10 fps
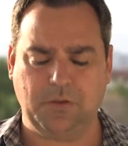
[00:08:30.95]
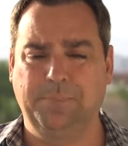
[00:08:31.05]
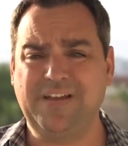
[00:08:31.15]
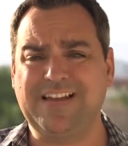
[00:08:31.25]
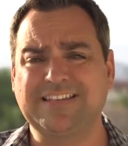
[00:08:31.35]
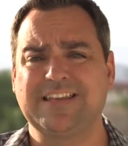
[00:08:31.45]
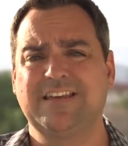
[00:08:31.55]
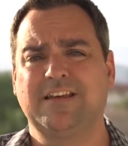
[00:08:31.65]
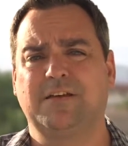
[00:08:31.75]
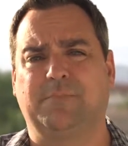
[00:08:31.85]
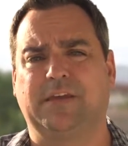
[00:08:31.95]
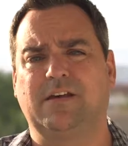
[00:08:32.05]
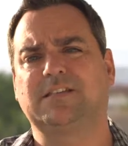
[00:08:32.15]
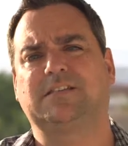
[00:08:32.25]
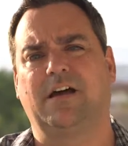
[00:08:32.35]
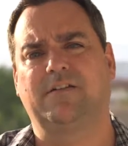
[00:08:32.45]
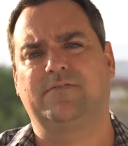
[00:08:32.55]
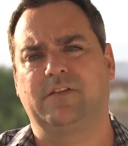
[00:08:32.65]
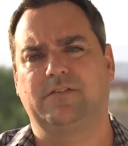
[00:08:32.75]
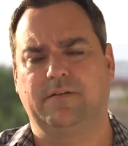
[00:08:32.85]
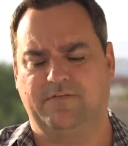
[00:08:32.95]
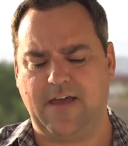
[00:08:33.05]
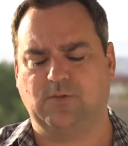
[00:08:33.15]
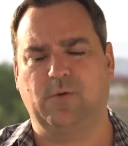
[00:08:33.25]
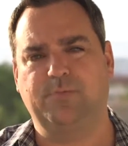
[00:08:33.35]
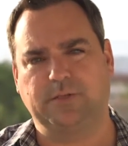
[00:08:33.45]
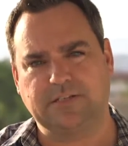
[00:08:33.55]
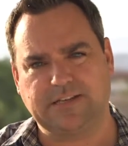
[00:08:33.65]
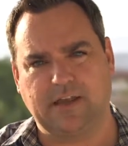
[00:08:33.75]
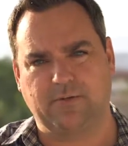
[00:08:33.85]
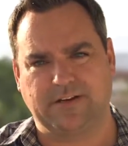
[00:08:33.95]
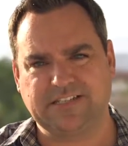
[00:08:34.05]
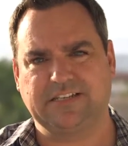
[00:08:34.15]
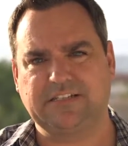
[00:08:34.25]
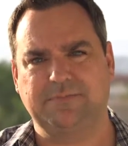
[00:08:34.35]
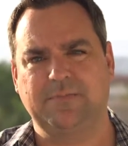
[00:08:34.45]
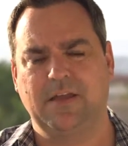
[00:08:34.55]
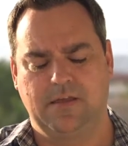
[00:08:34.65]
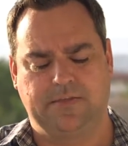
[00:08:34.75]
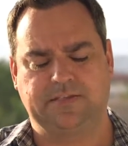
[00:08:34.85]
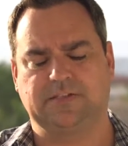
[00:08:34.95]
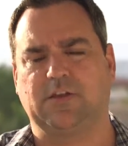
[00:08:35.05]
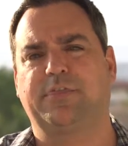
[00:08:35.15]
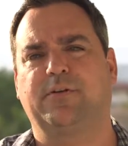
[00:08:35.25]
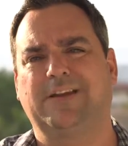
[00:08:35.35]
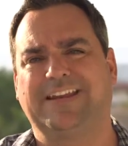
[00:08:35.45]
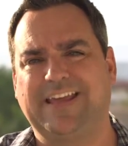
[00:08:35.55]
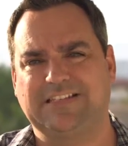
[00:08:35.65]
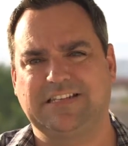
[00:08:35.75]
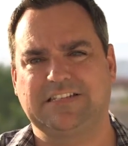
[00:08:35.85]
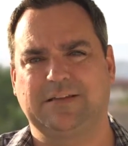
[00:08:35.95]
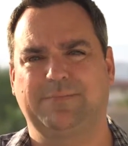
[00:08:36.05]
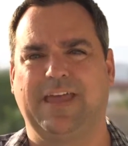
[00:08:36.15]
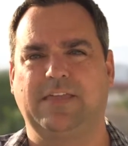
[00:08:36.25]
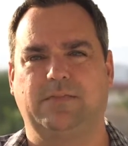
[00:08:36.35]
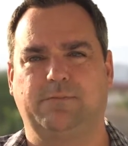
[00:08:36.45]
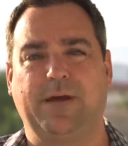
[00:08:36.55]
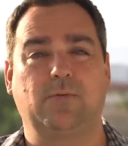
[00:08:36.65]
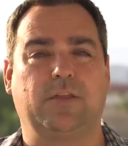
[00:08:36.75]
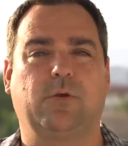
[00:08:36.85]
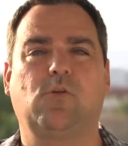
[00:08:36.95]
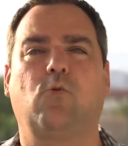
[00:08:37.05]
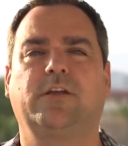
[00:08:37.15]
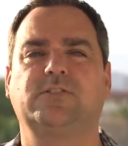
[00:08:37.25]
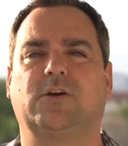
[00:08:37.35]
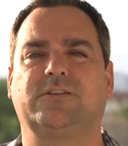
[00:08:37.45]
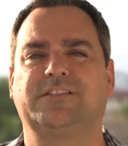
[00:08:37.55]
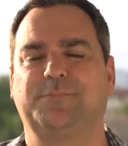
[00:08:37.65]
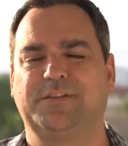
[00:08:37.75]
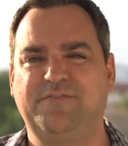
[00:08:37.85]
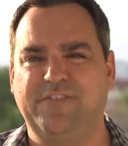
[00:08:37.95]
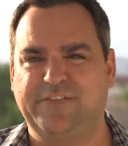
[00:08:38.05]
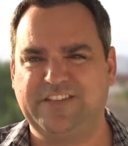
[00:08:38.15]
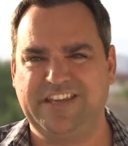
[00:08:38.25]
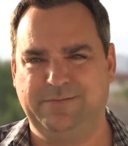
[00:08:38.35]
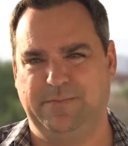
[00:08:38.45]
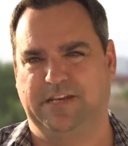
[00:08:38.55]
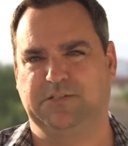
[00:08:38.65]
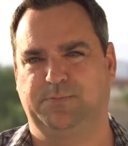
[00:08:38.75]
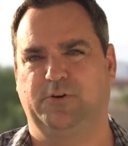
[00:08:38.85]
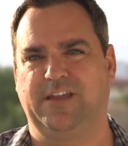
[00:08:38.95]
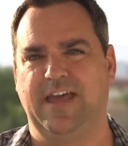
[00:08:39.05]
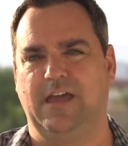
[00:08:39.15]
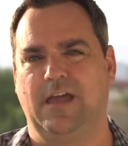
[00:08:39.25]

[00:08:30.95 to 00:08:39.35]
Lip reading: But because of the fact that we've put this together in a system, this is a 30-day system. And by the way, the recordings are simply 15 minutes per day.